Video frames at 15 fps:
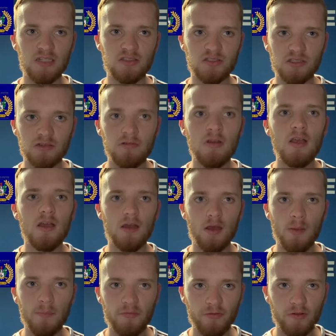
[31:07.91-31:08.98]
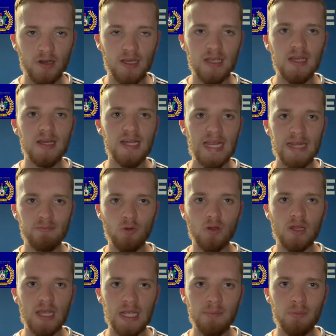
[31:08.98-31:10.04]
so hopefully he will
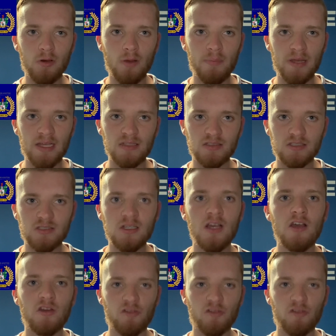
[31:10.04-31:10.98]
keep up his